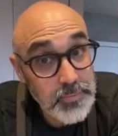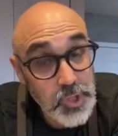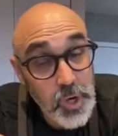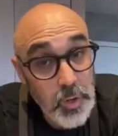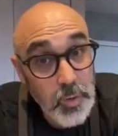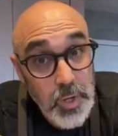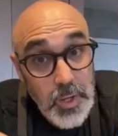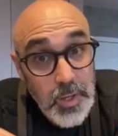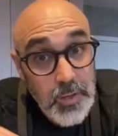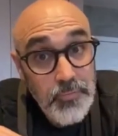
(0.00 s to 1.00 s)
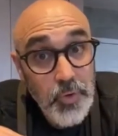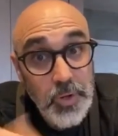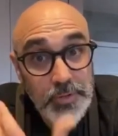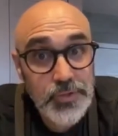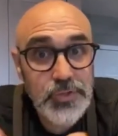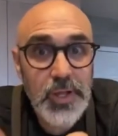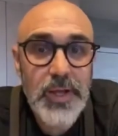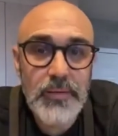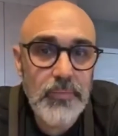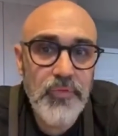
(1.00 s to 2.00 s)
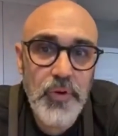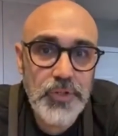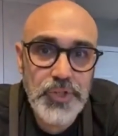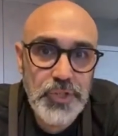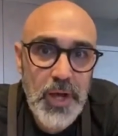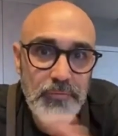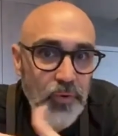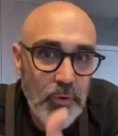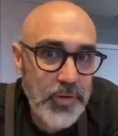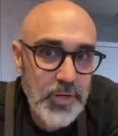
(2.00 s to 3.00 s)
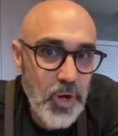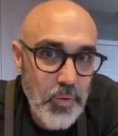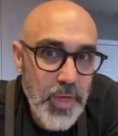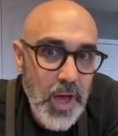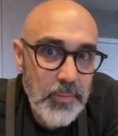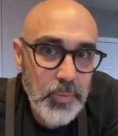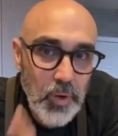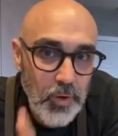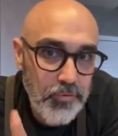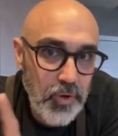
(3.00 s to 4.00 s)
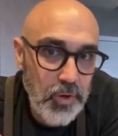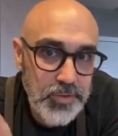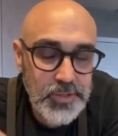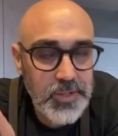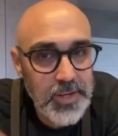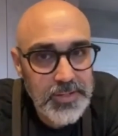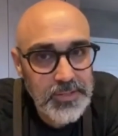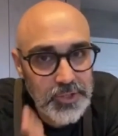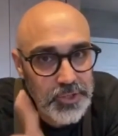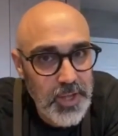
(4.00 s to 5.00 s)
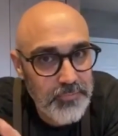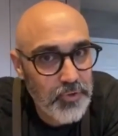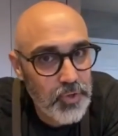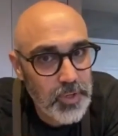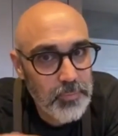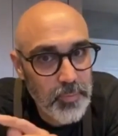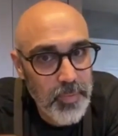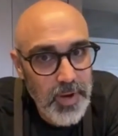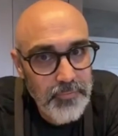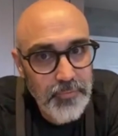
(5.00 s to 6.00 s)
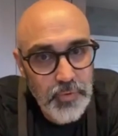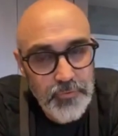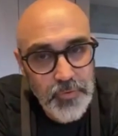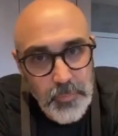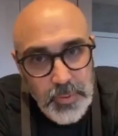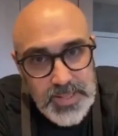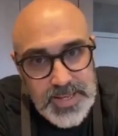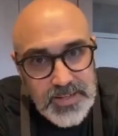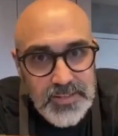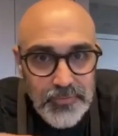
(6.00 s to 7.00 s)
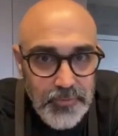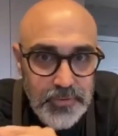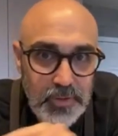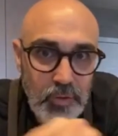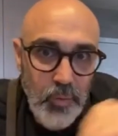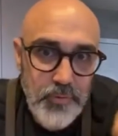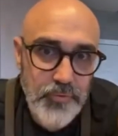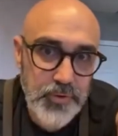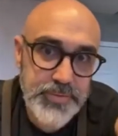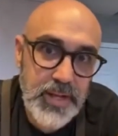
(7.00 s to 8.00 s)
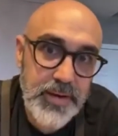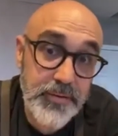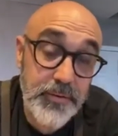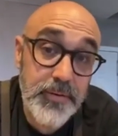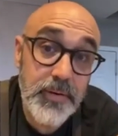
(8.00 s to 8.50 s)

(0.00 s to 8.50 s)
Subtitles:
So if you understand, and if you're a chef, you already know that. But also understand, as a chef, you're gonna prepare food for the plate different than you would for a diner.